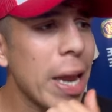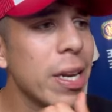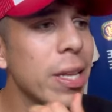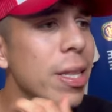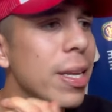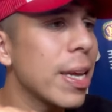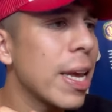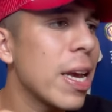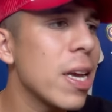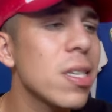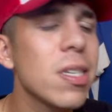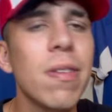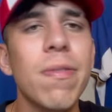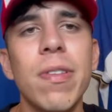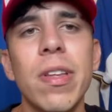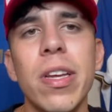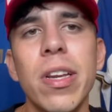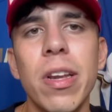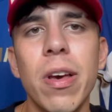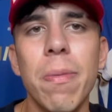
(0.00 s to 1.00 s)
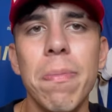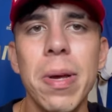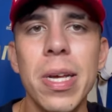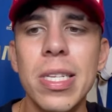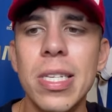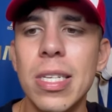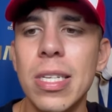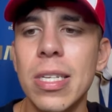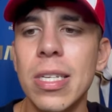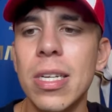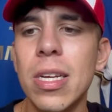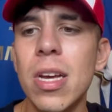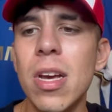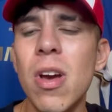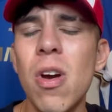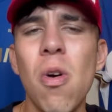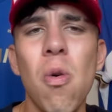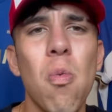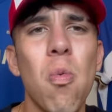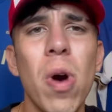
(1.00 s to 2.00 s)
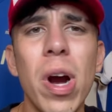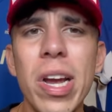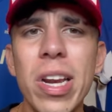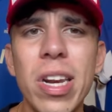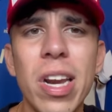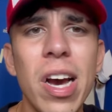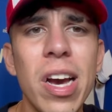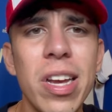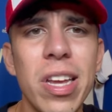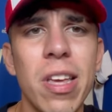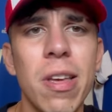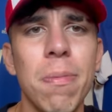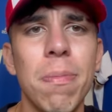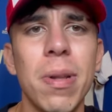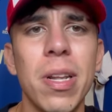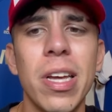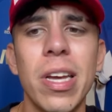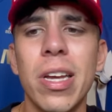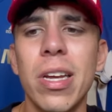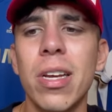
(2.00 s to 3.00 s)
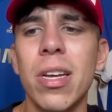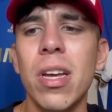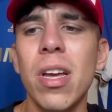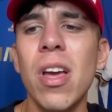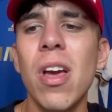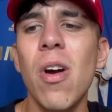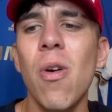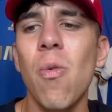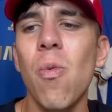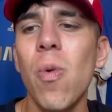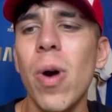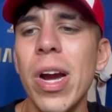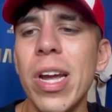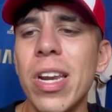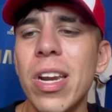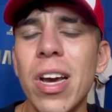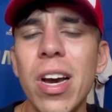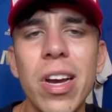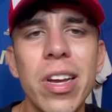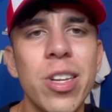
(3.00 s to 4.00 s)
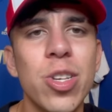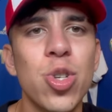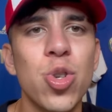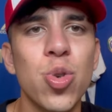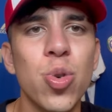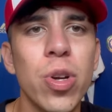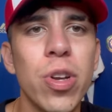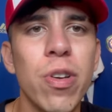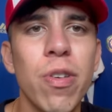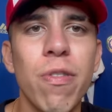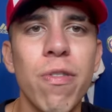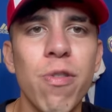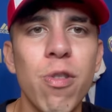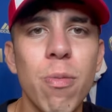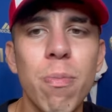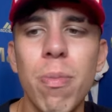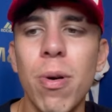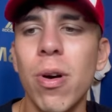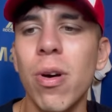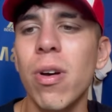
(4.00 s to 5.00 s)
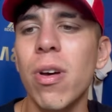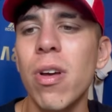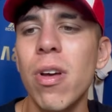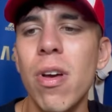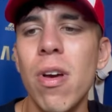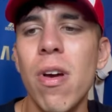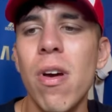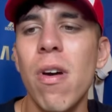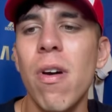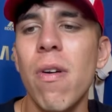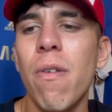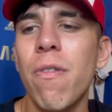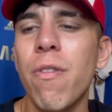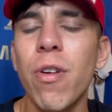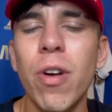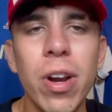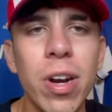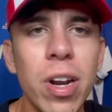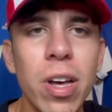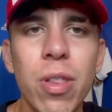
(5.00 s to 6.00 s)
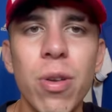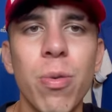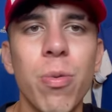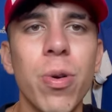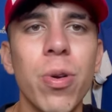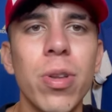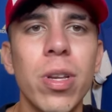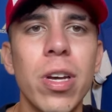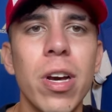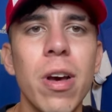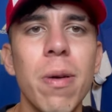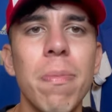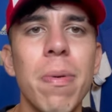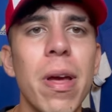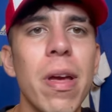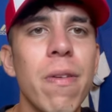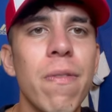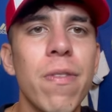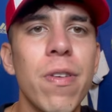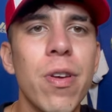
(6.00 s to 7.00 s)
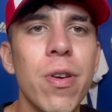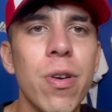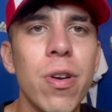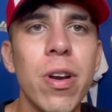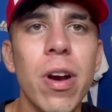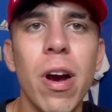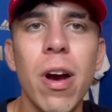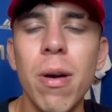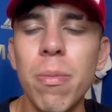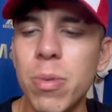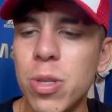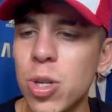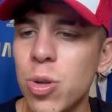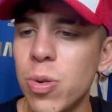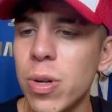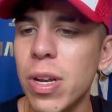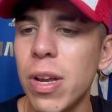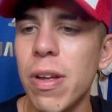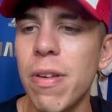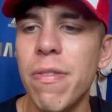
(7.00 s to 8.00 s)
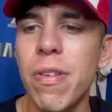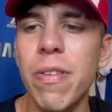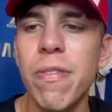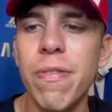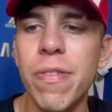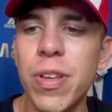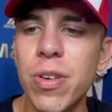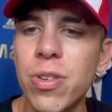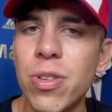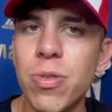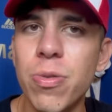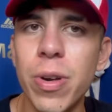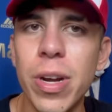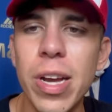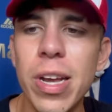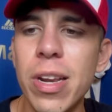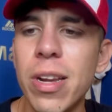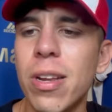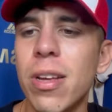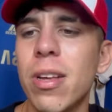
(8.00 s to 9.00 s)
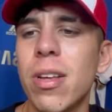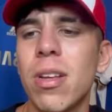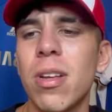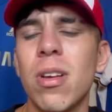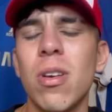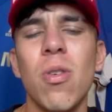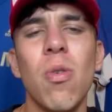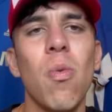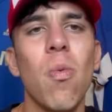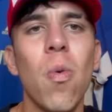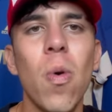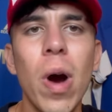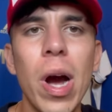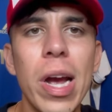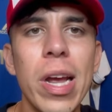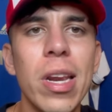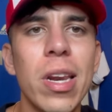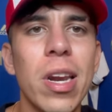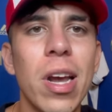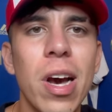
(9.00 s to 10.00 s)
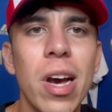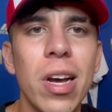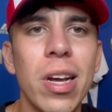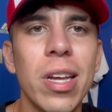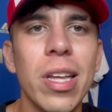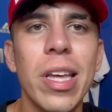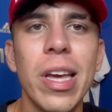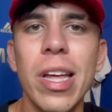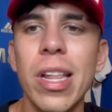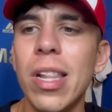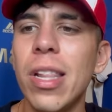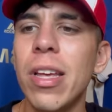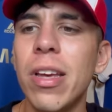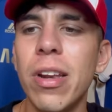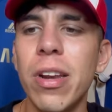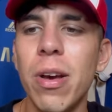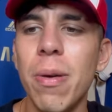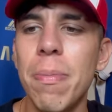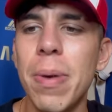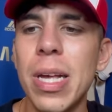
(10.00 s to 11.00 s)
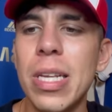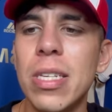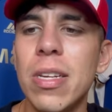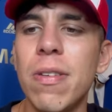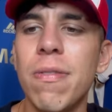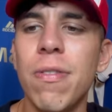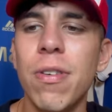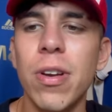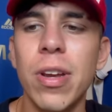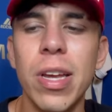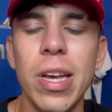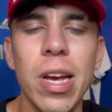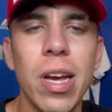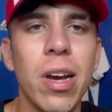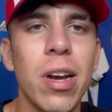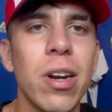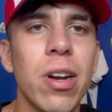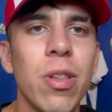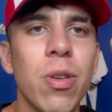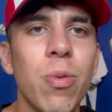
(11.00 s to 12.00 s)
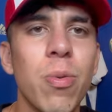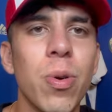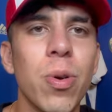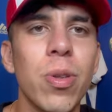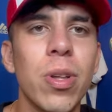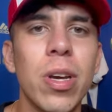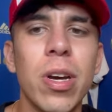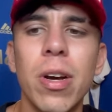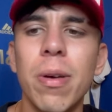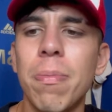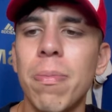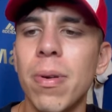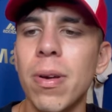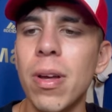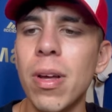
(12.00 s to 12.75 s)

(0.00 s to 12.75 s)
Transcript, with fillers: in the case of Lionel Messi, why not keep playing? Why not enjoy your football for another World Cup? If you're up to it, if he feels right, why not get Lionel Messi for yet another World Cup?